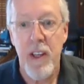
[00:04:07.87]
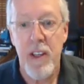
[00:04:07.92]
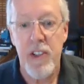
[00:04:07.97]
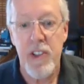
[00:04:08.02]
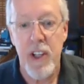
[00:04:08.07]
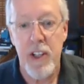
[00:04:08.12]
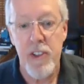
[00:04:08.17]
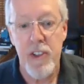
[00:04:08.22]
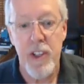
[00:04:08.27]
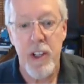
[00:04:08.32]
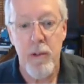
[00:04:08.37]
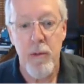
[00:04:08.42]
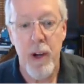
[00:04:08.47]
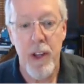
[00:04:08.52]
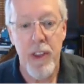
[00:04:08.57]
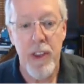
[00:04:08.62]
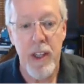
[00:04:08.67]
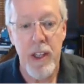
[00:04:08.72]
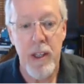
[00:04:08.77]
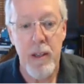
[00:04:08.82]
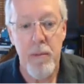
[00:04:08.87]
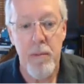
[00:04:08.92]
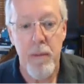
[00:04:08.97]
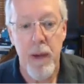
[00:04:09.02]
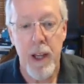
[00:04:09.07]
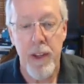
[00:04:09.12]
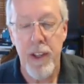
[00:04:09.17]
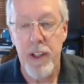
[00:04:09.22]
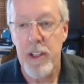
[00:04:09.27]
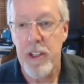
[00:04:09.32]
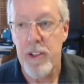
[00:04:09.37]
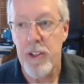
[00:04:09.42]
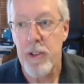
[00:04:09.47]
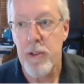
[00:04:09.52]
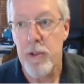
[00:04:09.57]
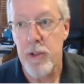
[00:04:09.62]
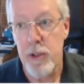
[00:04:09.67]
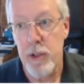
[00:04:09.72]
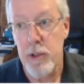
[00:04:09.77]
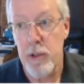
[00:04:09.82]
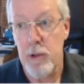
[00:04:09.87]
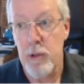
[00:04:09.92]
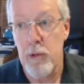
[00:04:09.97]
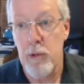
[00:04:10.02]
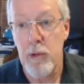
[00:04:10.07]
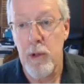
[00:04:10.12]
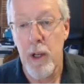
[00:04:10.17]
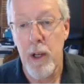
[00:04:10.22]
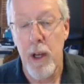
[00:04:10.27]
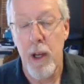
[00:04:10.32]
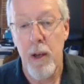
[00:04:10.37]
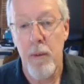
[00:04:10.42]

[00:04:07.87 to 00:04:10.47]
such that when the method is used to